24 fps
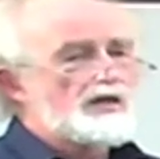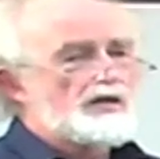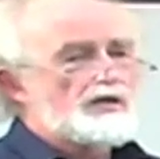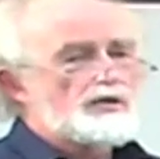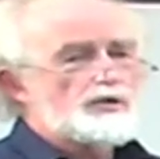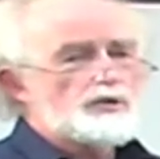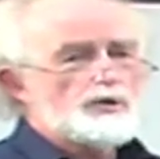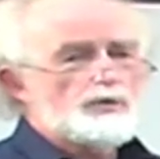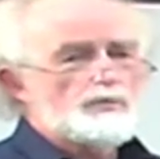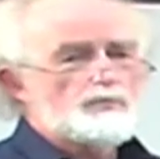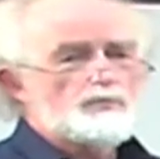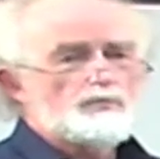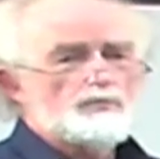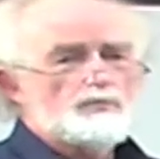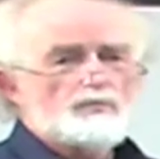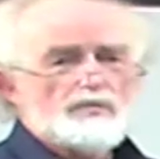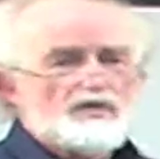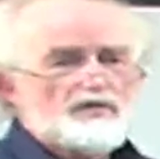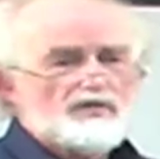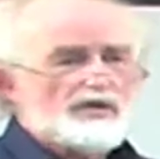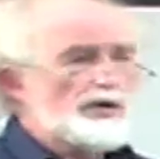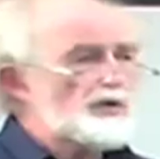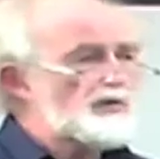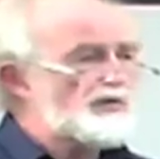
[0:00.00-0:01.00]
You
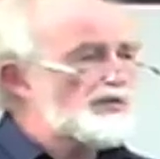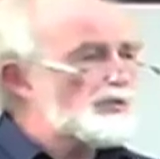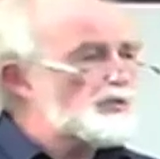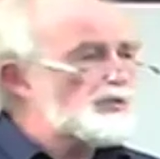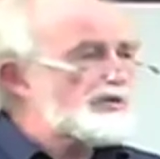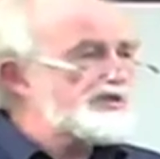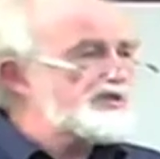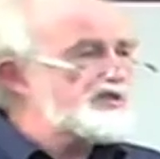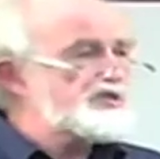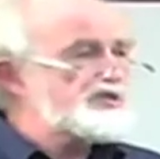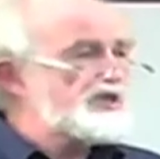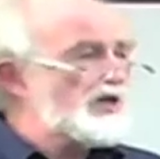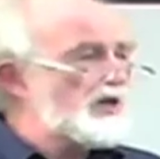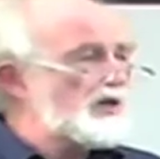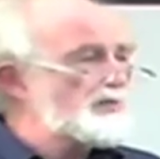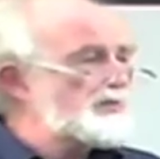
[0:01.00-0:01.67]
know, there was a time